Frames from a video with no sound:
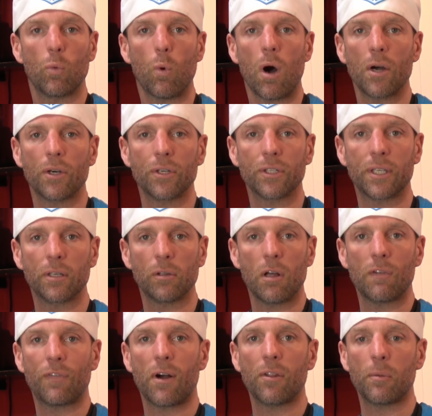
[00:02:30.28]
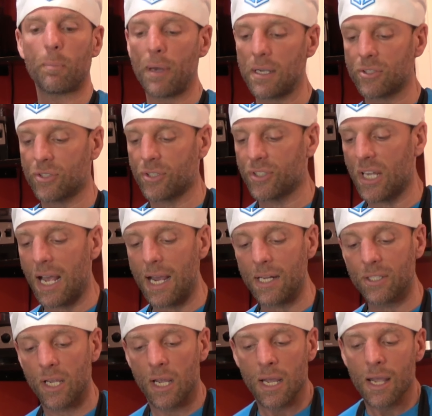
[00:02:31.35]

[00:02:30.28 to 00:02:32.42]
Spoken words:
water to kill off all the pesticides.